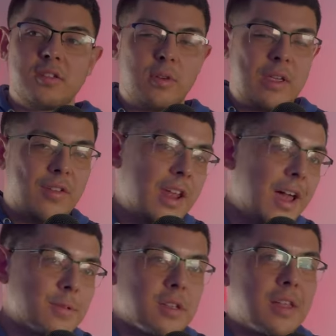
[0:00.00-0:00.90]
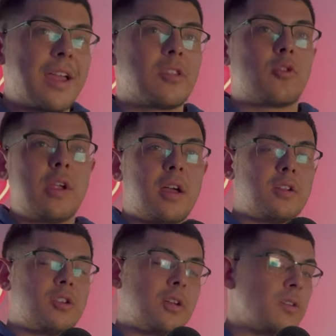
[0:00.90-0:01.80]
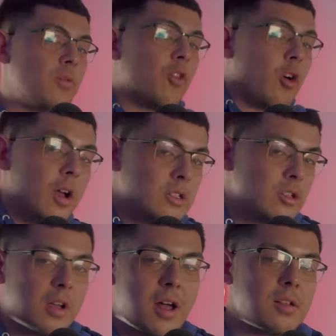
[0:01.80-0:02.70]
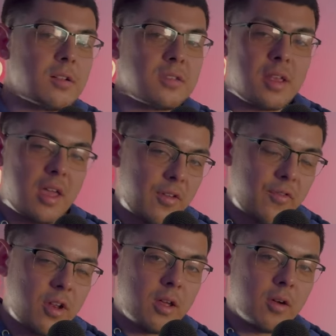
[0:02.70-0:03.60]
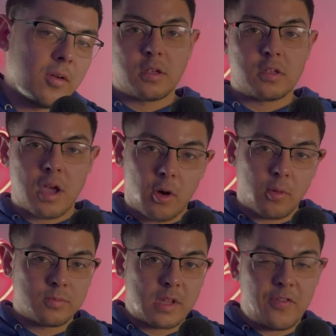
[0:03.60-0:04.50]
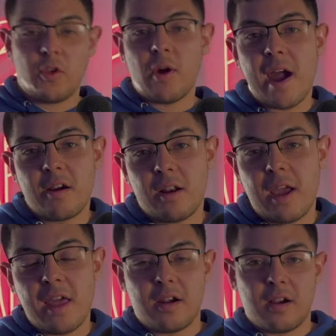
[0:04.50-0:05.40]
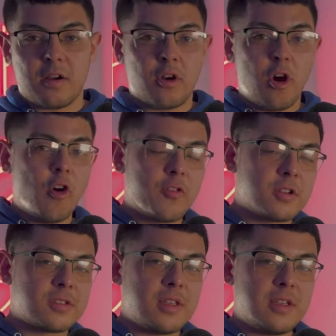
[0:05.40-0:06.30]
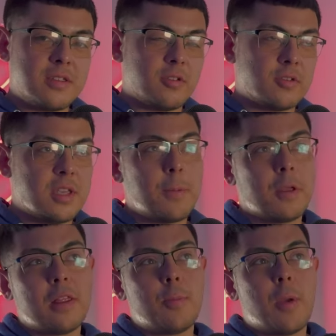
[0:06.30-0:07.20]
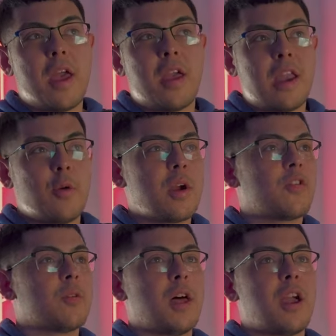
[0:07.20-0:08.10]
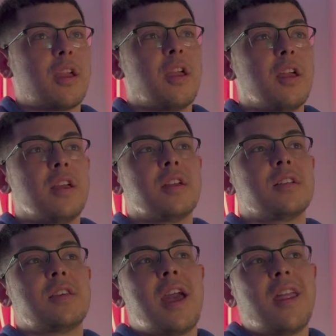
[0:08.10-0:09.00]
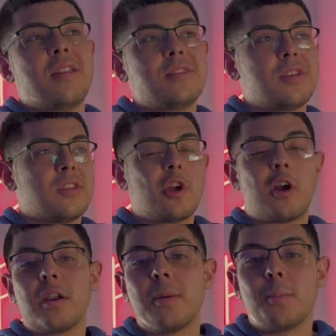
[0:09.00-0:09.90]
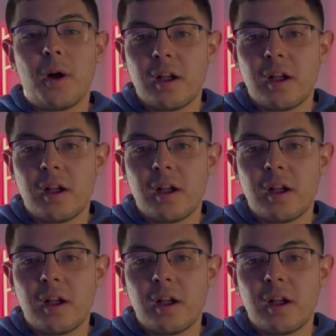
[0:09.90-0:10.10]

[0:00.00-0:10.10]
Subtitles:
to even up to like $300, $400 a video. So if you hire an editor overseas, you'll typically pay anywhere from like $10 to $30